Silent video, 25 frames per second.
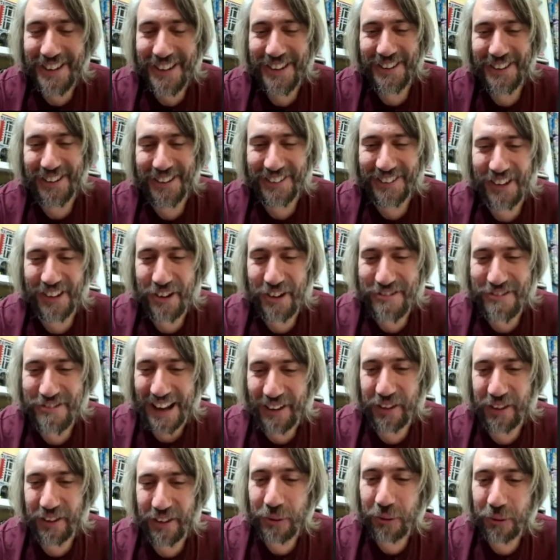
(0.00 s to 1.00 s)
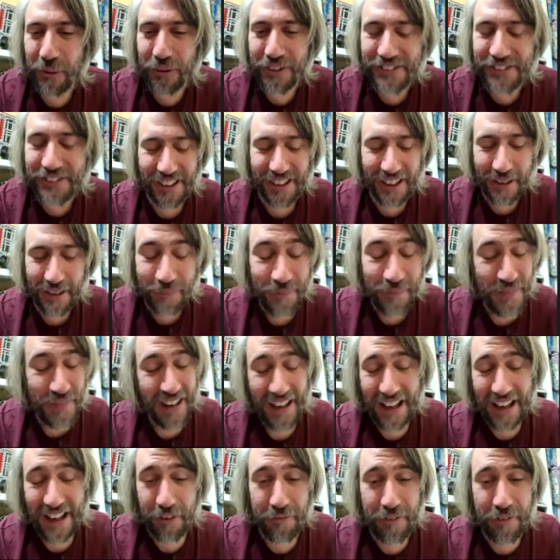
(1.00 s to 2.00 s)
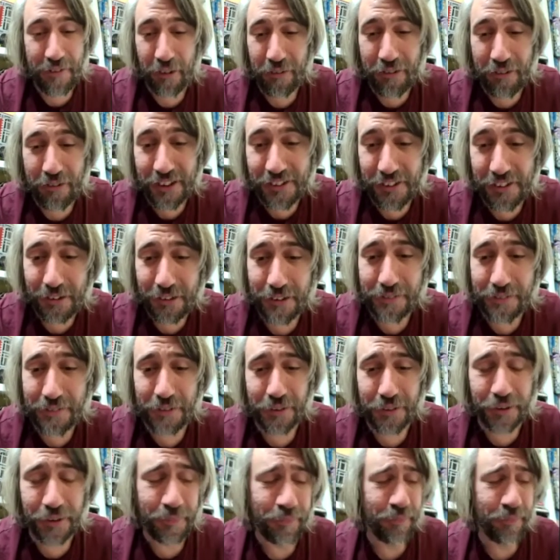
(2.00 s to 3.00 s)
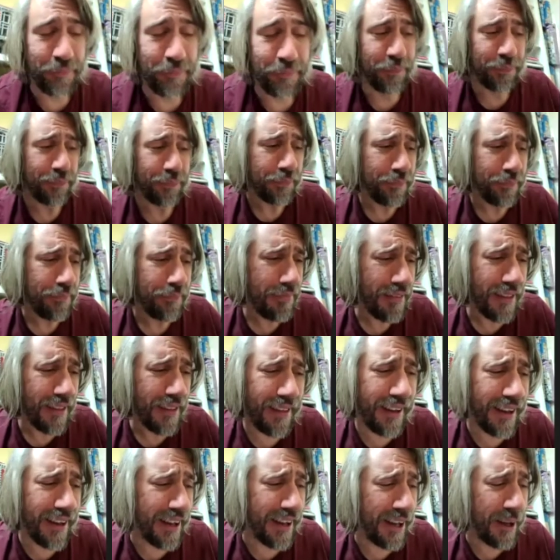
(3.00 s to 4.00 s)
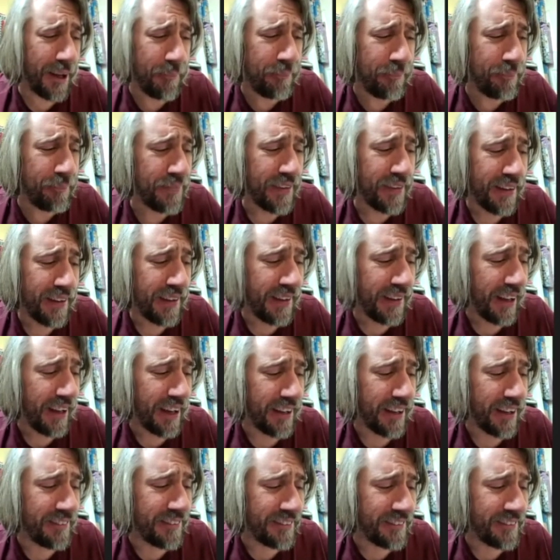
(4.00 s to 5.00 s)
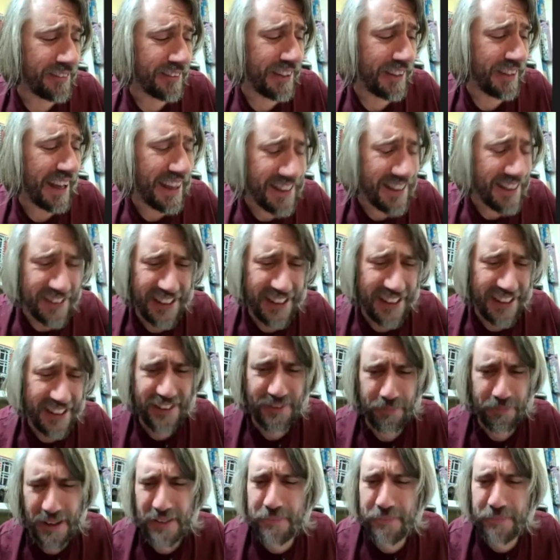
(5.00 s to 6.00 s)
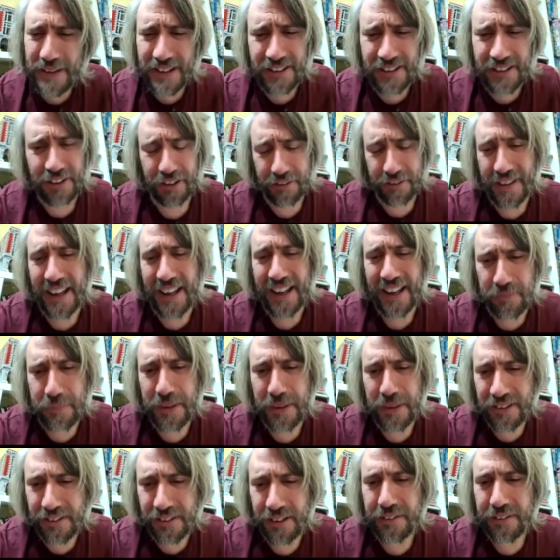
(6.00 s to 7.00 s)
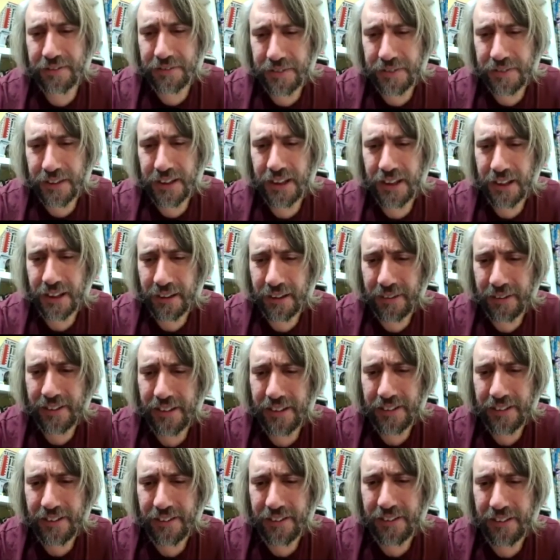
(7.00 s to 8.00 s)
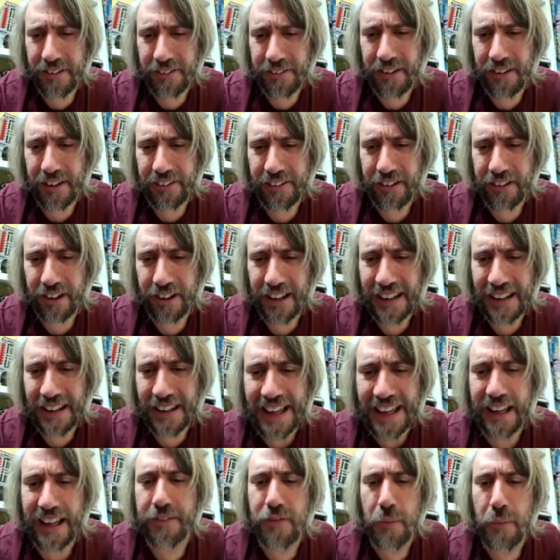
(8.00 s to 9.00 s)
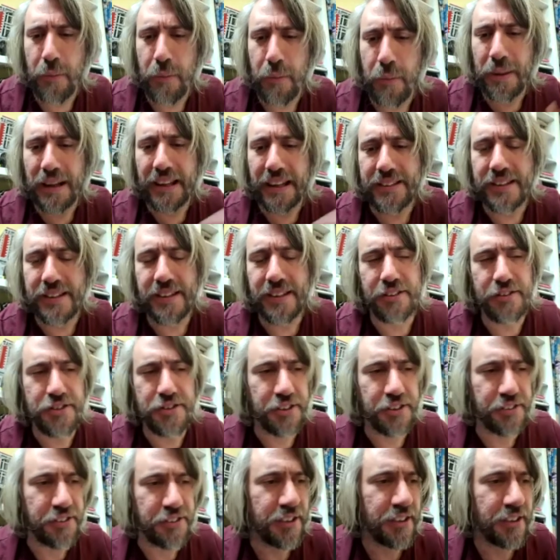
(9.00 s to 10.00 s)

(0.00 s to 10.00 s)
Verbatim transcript: around yeah. them all the time. I felt very sorry for them. Um, and yeah, it's, it's it's been tough. It has been tough. You know, the the, the the, kind of lack of ability to just